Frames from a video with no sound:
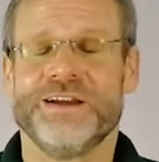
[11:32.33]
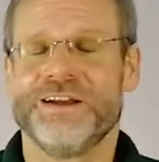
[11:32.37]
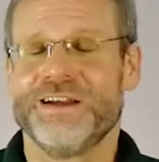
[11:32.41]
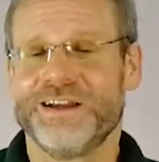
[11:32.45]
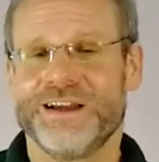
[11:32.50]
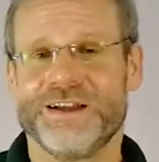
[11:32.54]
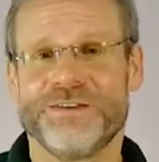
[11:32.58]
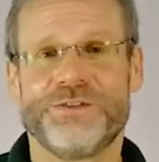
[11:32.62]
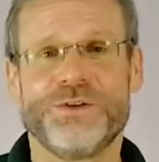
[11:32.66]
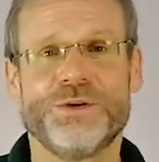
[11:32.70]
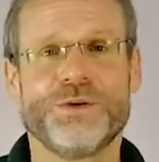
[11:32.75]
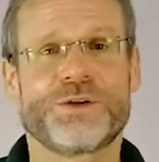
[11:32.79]

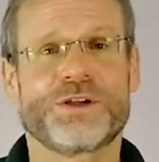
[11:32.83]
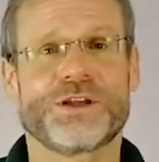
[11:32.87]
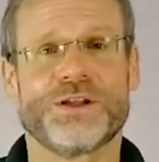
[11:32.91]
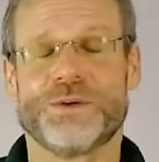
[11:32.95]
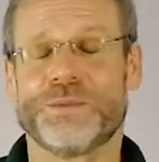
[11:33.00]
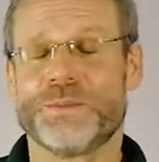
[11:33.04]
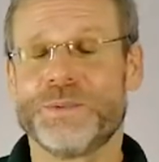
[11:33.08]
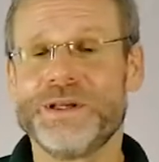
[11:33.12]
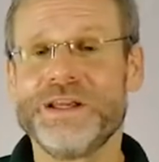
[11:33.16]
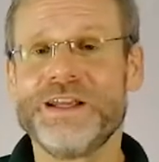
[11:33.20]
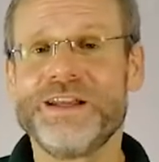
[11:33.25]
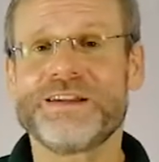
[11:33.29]
If you can
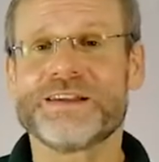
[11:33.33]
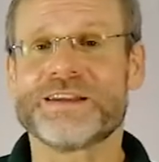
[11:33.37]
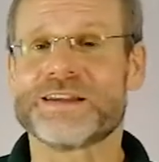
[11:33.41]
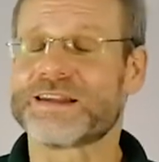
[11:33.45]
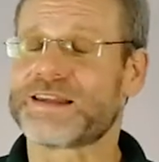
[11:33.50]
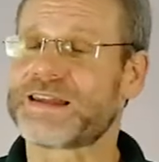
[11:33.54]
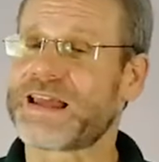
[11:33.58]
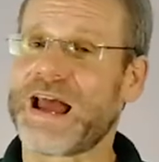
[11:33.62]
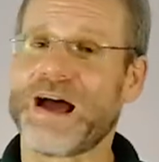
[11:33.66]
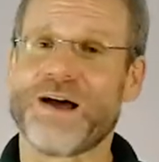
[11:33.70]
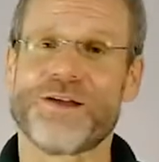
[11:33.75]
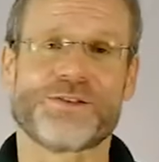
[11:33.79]
read and
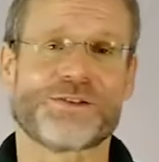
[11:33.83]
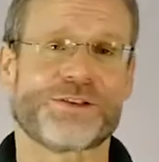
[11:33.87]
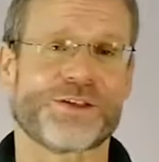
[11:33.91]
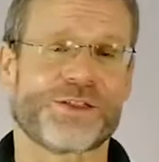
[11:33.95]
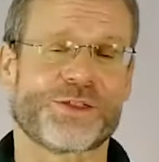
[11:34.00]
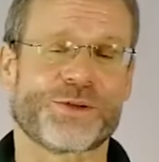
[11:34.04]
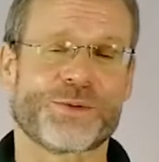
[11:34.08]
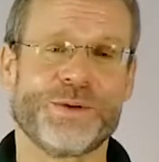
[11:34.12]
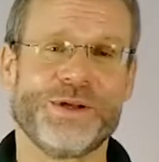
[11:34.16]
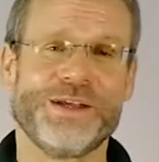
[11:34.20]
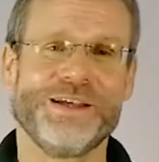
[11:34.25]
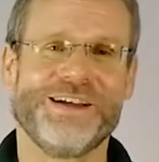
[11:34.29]
count to
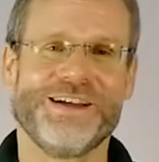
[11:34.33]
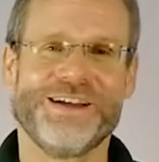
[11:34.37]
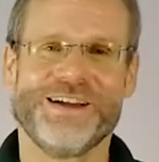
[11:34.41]
three,